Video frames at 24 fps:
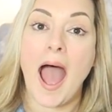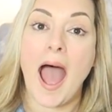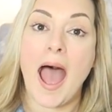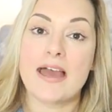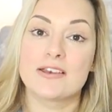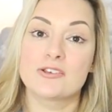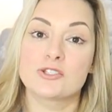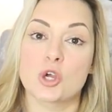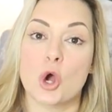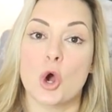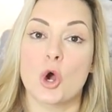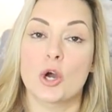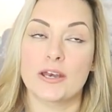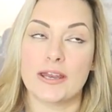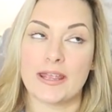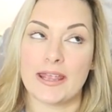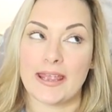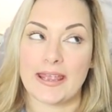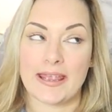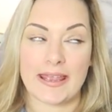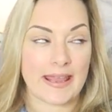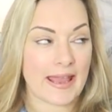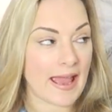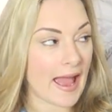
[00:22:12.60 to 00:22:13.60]
and on
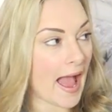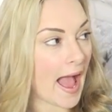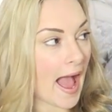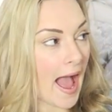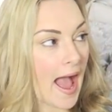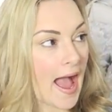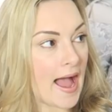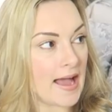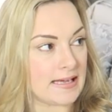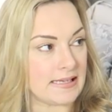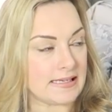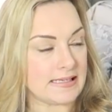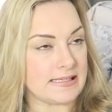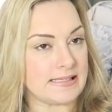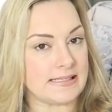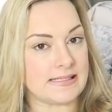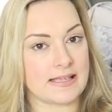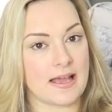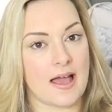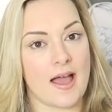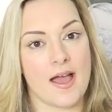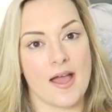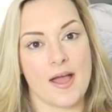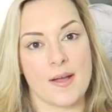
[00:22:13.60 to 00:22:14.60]
it it
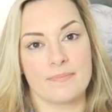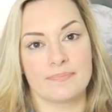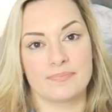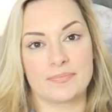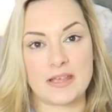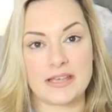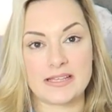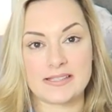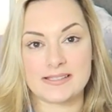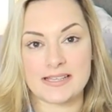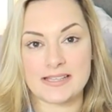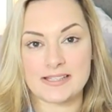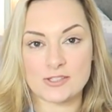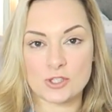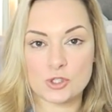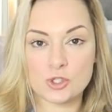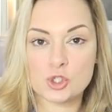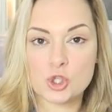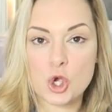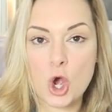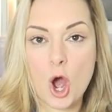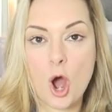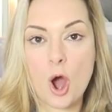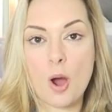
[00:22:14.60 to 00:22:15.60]
has um it sits
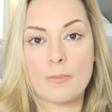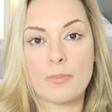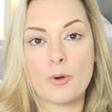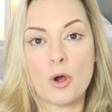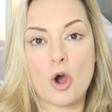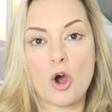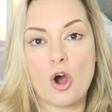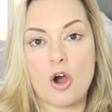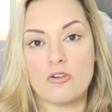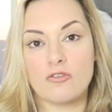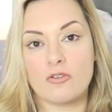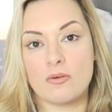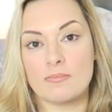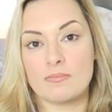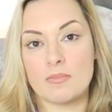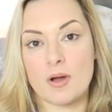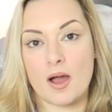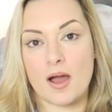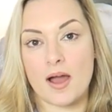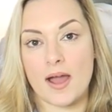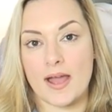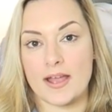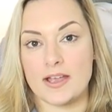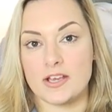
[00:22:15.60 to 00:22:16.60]
on top of
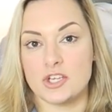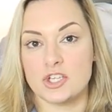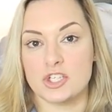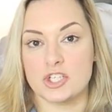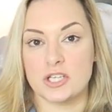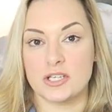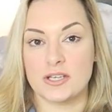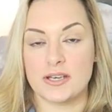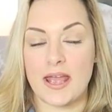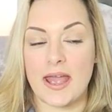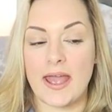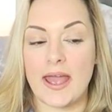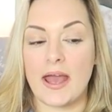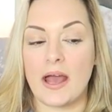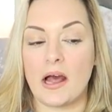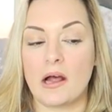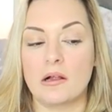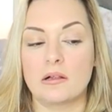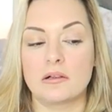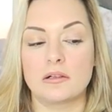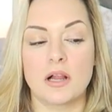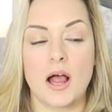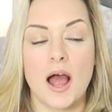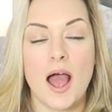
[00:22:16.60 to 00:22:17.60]
my
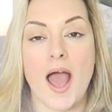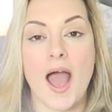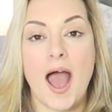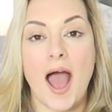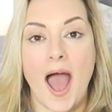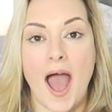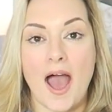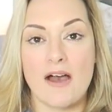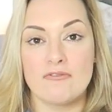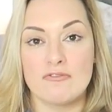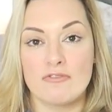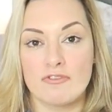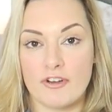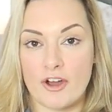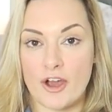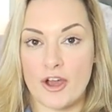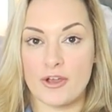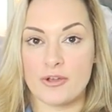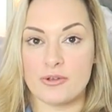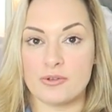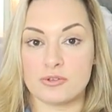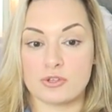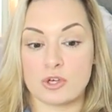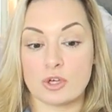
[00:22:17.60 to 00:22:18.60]
chanel and
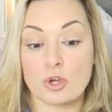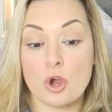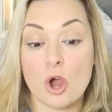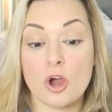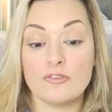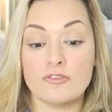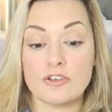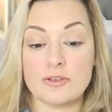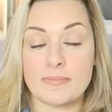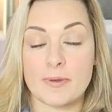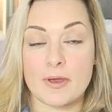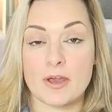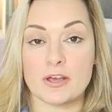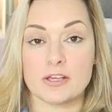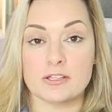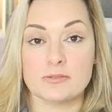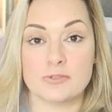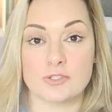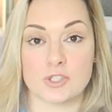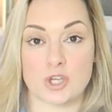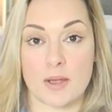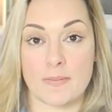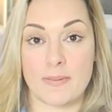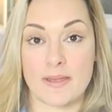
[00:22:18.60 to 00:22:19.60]
Vogue coffee
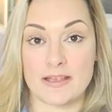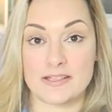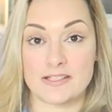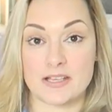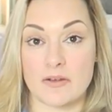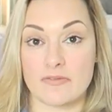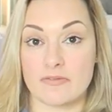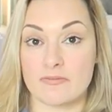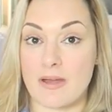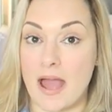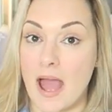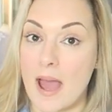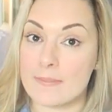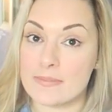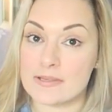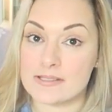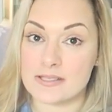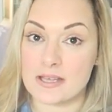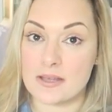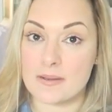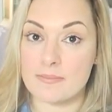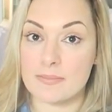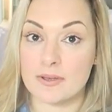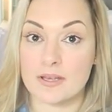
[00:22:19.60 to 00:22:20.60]
books, which I picked up from
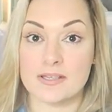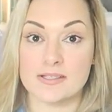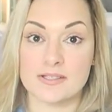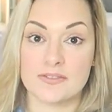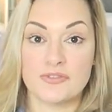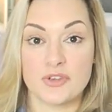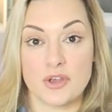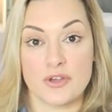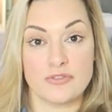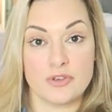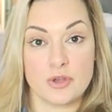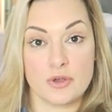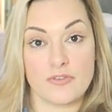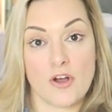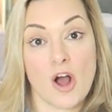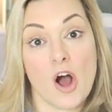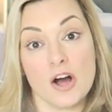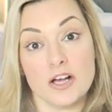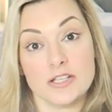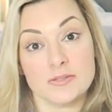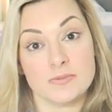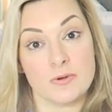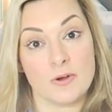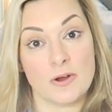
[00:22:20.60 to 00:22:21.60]
Amazon because a few of you have
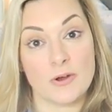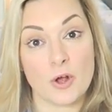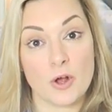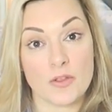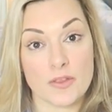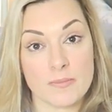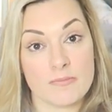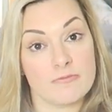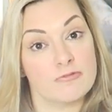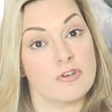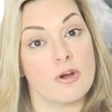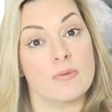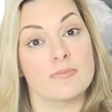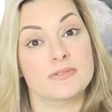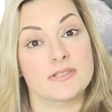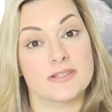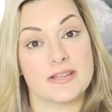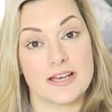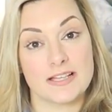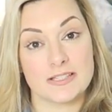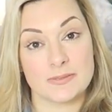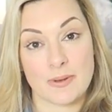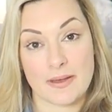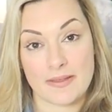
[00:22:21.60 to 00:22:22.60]
asked me where I got them from, so
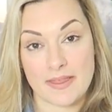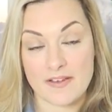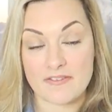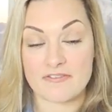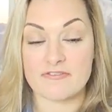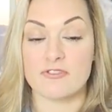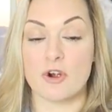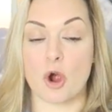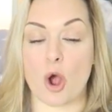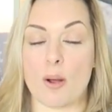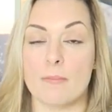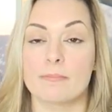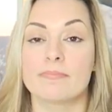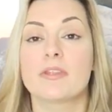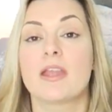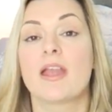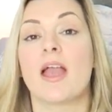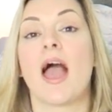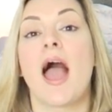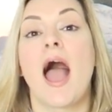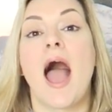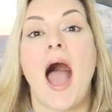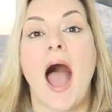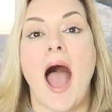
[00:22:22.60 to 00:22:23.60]
that's where they're from.
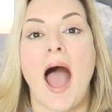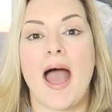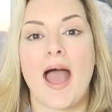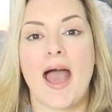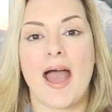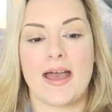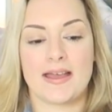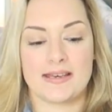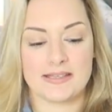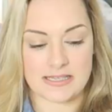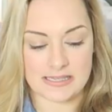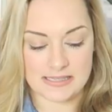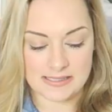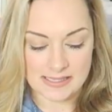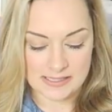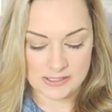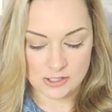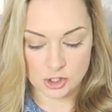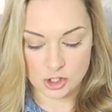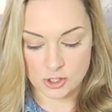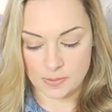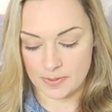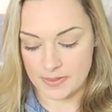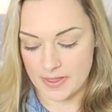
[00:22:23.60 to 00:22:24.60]
And it
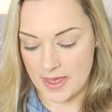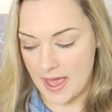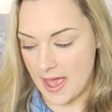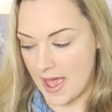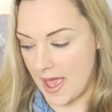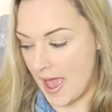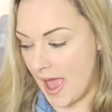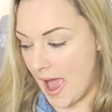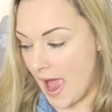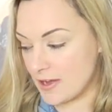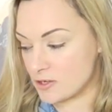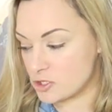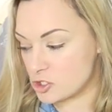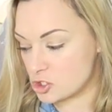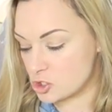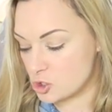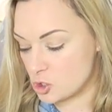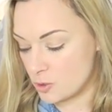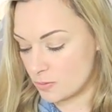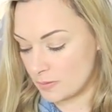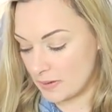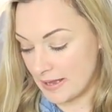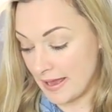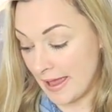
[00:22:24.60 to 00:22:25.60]
sits on top of there, and
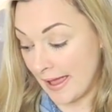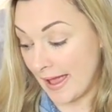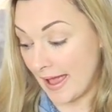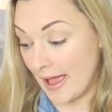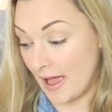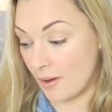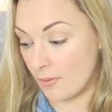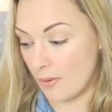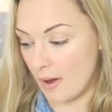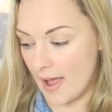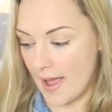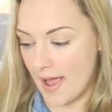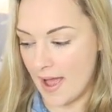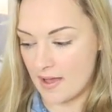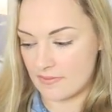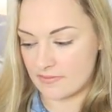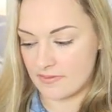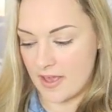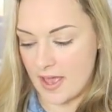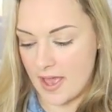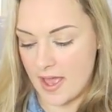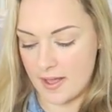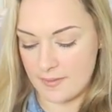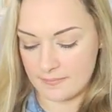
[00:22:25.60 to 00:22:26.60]
normally how I
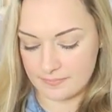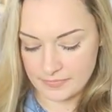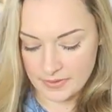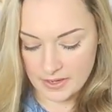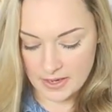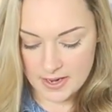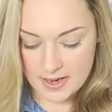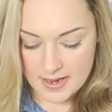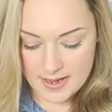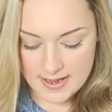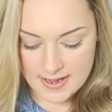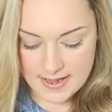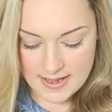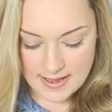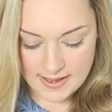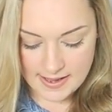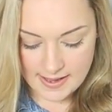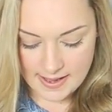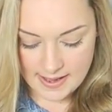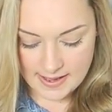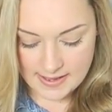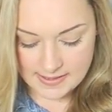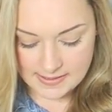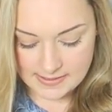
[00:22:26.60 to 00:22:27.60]
have it
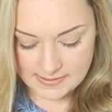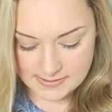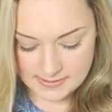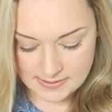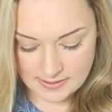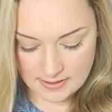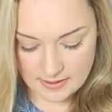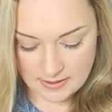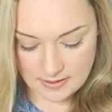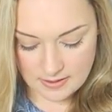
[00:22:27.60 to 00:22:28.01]
is